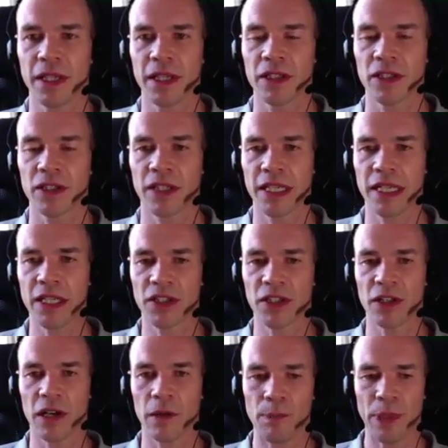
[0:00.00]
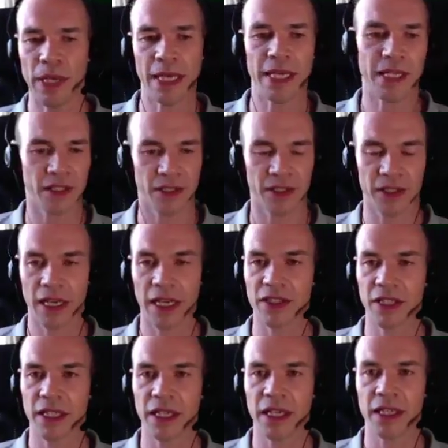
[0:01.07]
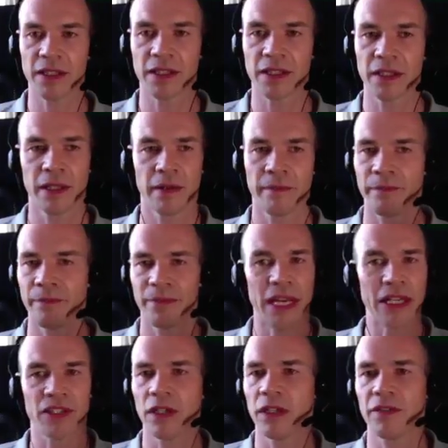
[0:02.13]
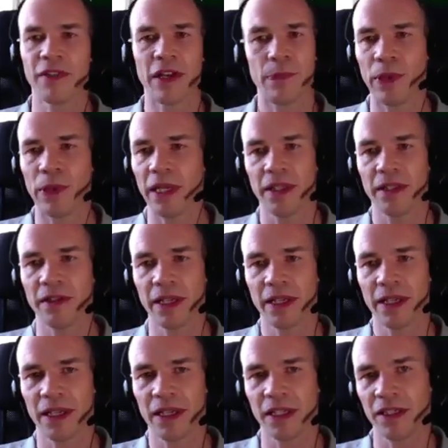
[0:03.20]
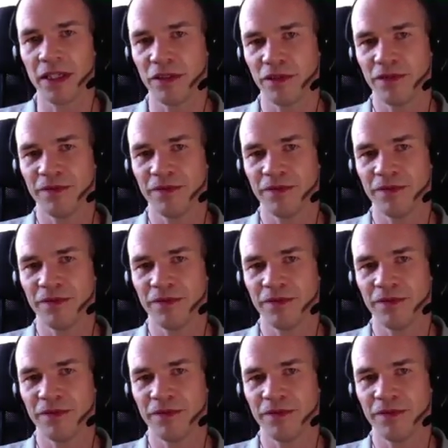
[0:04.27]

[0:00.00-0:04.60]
So the kids that are peaked as a kid, that's kind of their peak. They're kind of